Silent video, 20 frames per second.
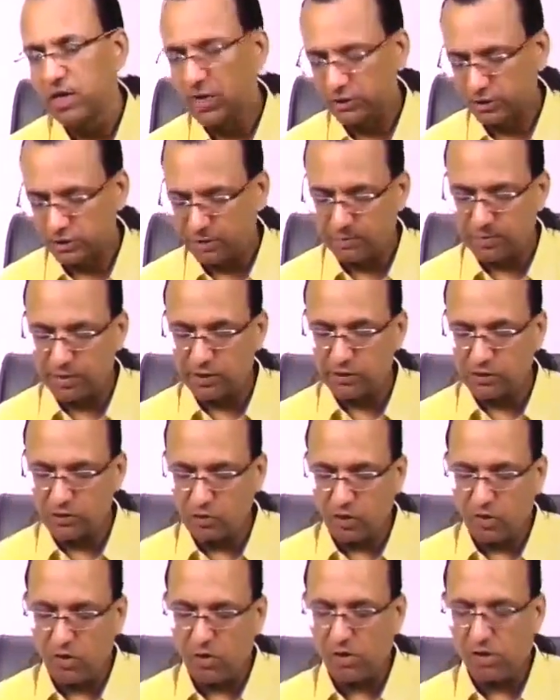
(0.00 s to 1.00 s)
Some are
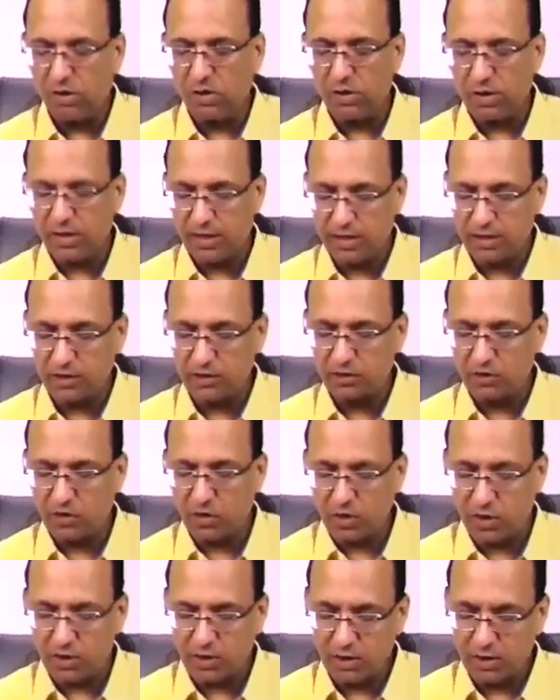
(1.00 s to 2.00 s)
tall, they are
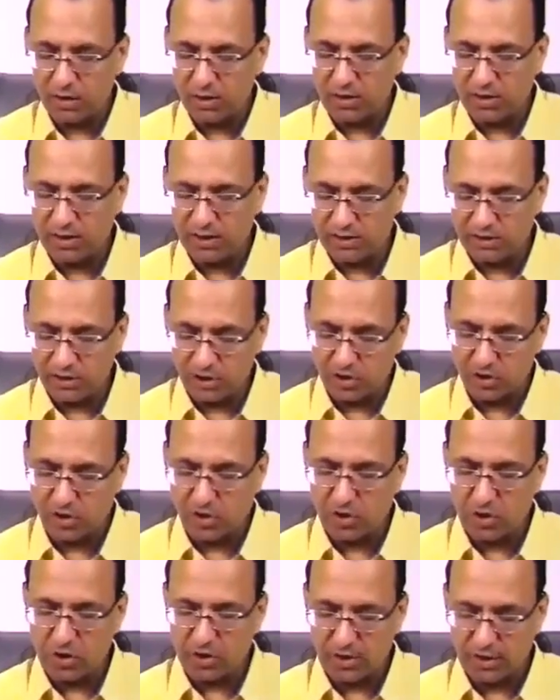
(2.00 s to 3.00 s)
taller, there is
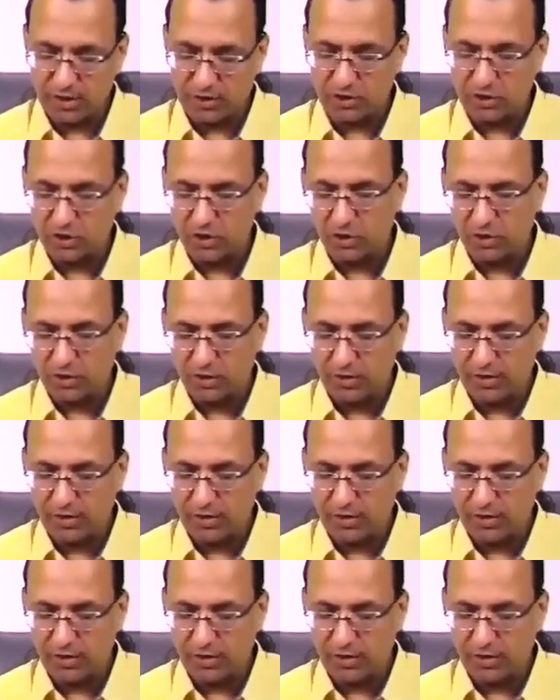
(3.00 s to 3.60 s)
short, they are shorter.